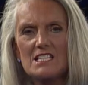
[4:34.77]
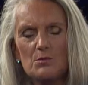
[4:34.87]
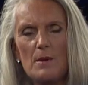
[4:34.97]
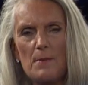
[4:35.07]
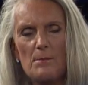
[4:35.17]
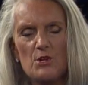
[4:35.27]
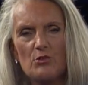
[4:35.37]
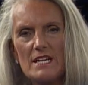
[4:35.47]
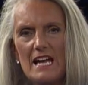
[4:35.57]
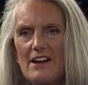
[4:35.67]
to sweep up the
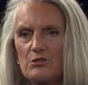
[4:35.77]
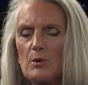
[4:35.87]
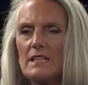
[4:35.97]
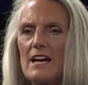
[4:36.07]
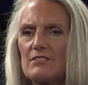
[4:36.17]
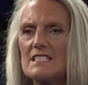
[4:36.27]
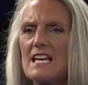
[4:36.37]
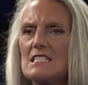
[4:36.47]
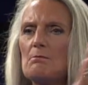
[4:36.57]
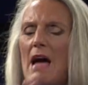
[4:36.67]
arena after we left, it
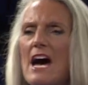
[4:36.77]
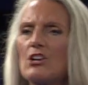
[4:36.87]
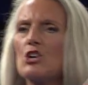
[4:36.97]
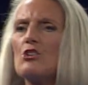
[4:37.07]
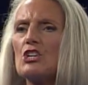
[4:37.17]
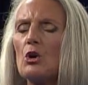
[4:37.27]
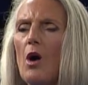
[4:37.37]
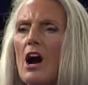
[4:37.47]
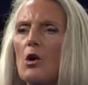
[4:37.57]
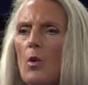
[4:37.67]
doesn't matter who you
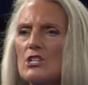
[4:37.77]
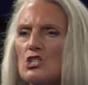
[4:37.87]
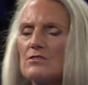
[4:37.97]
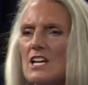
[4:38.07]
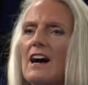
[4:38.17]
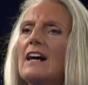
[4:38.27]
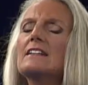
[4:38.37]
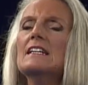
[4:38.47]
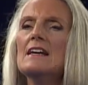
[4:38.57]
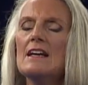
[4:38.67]
are or what you've
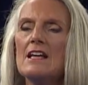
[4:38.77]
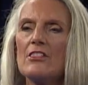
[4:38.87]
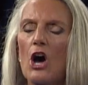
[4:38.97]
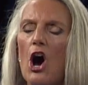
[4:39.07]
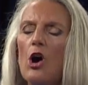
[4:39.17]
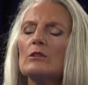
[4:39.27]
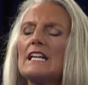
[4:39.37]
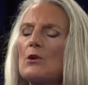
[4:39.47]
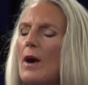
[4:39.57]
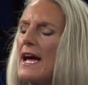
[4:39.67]
done, the
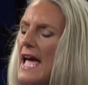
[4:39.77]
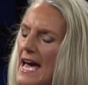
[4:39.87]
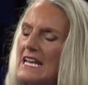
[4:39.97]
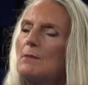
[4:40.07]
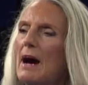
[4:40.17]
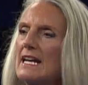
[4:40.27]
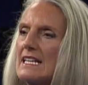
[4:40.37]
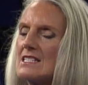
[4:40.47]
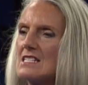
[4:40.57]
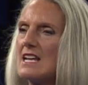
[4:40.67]
only way anybody
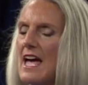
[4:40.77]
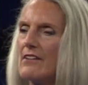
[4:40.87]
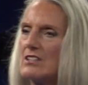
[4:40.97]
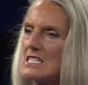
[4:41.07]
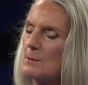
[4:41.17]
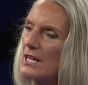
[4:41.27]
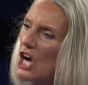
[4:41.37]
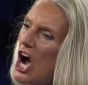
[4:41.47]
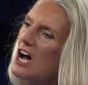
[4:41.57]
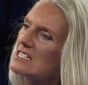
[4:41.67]
gets into heaven is
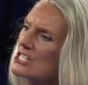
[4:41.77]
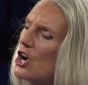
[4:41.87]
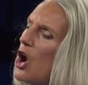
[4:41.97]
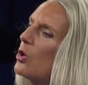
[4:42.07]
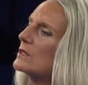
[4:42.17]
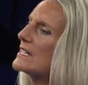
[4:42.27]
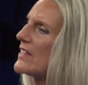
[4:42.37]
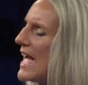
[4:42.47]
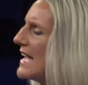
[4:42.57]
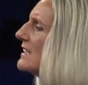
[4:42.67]
because they're holding
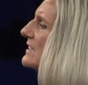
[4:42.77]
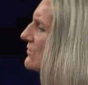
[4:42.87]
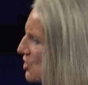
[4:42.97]
the hand of